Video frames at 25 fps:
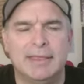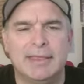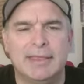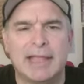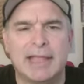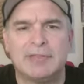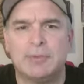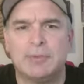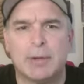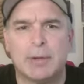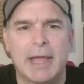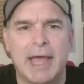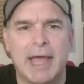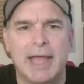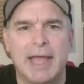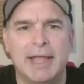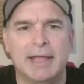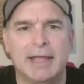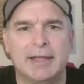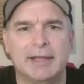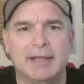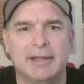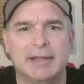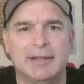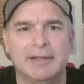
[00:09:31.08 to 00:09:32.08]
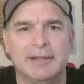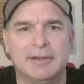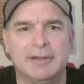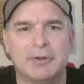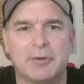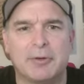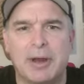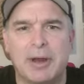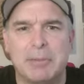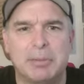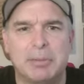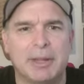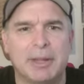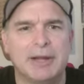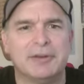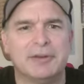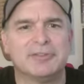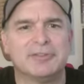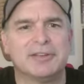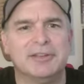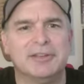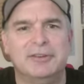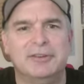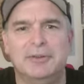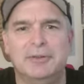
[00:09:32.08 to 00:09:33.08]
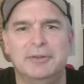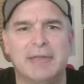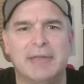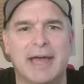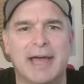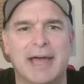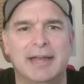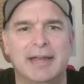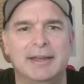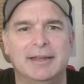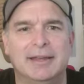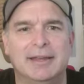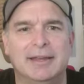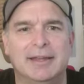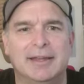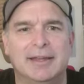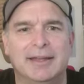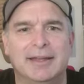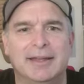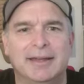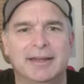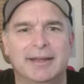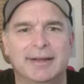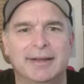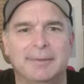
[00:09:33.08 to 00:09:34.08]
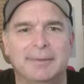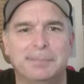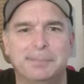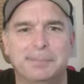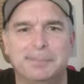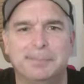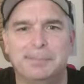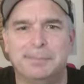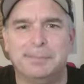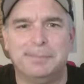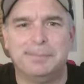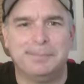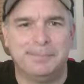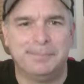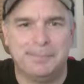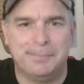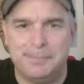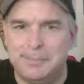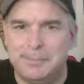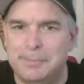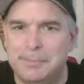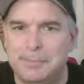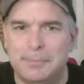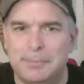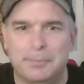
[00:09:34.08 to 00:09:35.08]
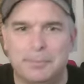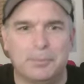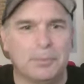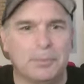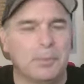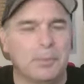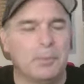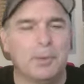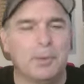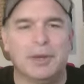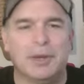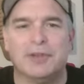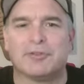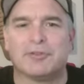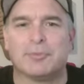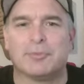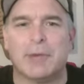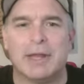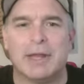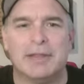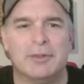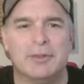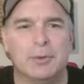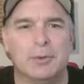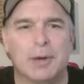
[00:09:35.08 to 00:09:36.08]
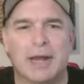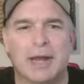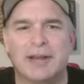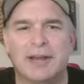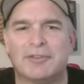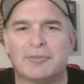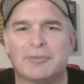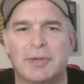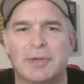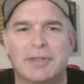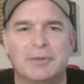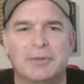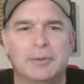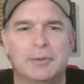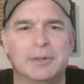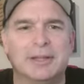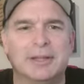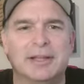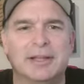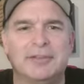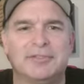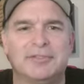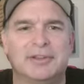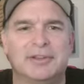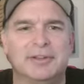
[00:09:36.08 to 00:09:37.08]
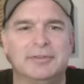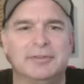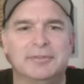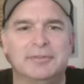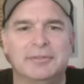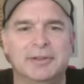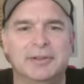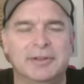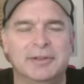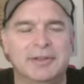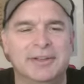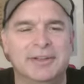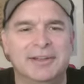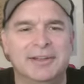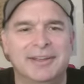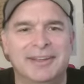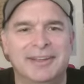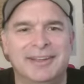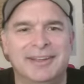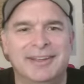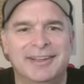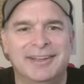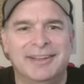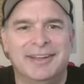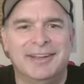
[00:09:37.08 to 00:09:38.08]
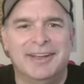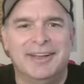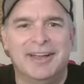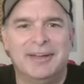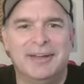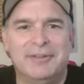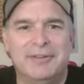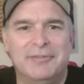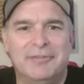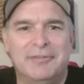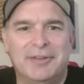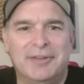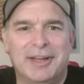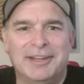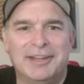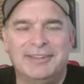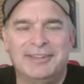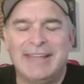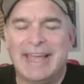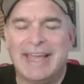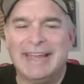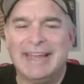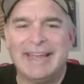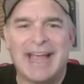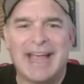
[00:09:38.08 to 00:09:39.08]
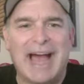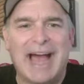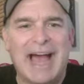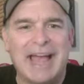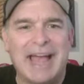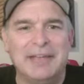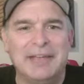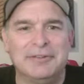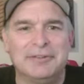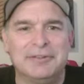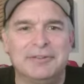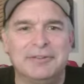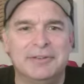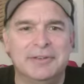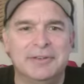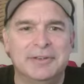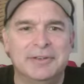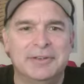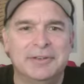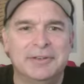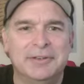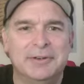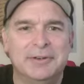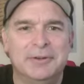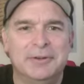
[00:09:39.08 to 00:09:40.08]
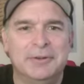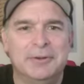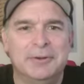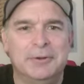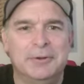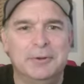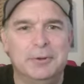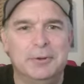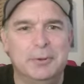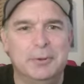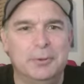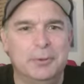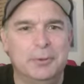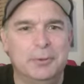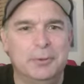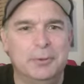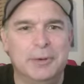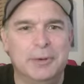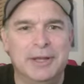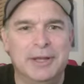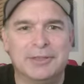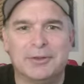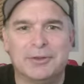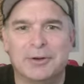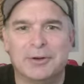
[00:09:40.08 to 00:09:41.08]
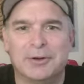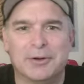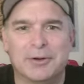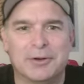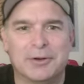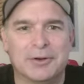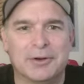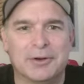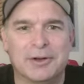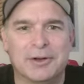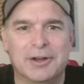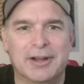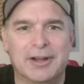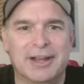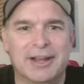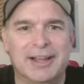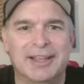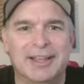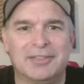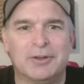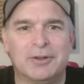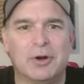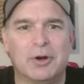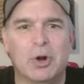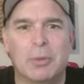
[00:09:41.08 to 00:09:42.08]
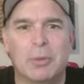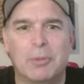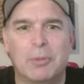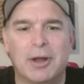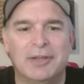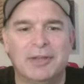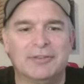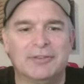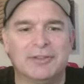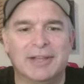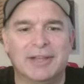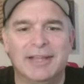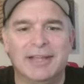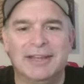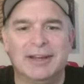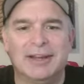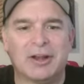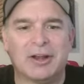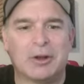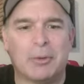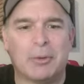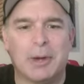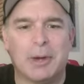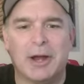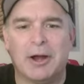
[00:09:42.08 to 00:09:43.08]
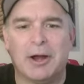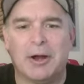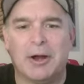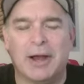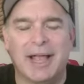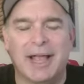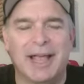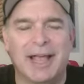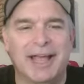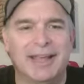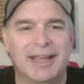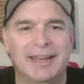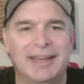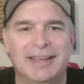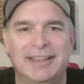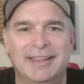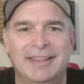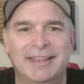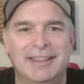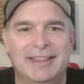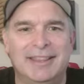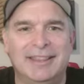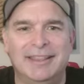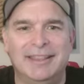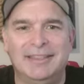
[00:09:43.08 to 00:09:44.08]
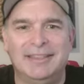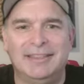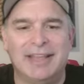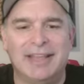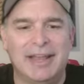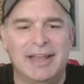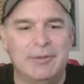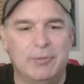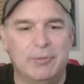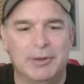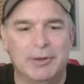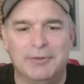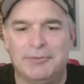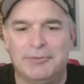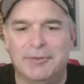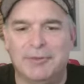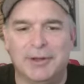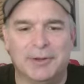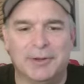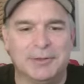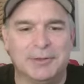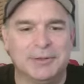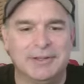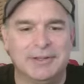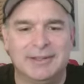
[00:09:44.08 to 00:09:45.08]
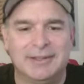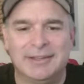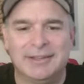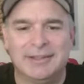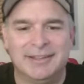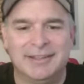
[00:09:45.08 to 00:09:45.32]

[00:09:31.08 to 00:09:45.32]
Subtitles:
That's okay. Great players can do that. I just read through the list of 10 guys who hit their home runs late in their career, and Dave Winfield,